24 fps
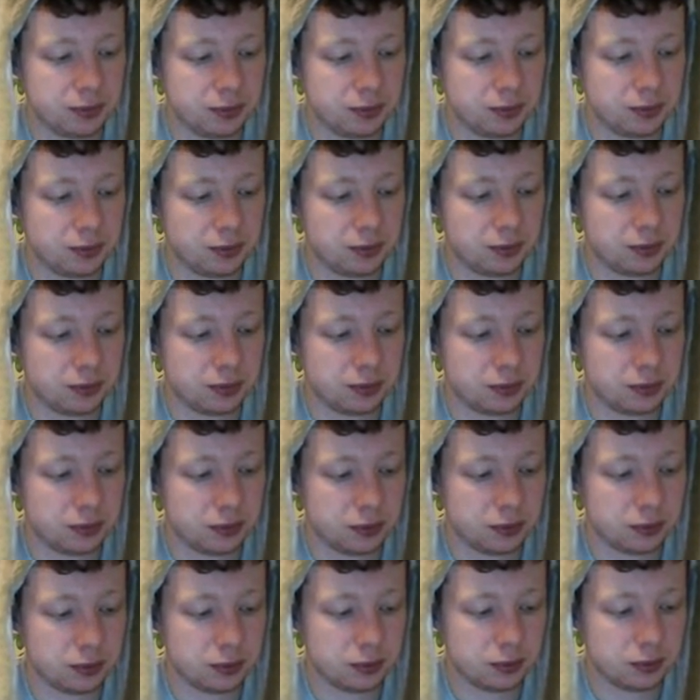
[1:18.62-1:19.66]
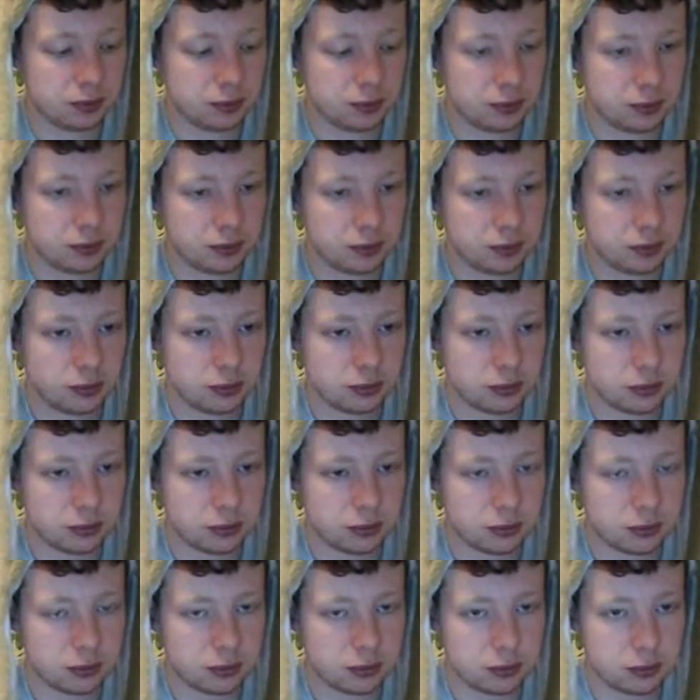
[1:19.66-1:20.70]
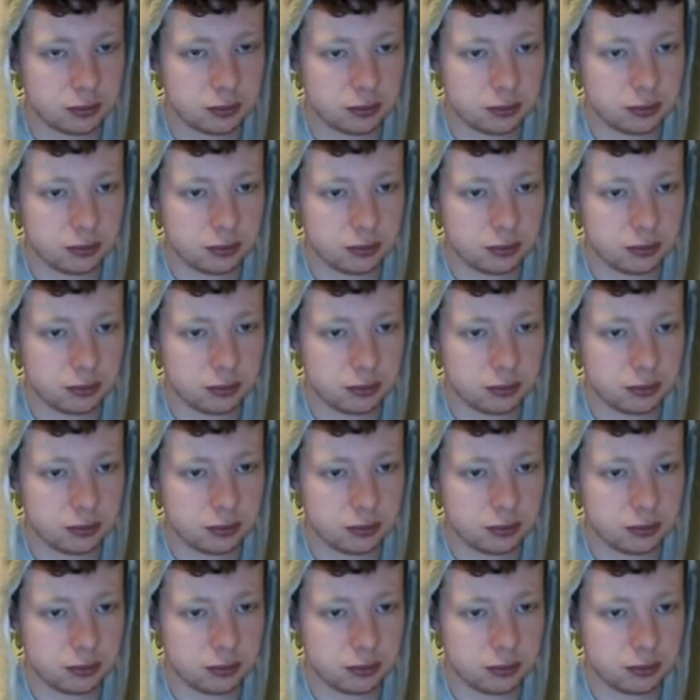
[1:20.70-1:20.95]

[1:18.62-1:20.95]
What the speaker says: (silence)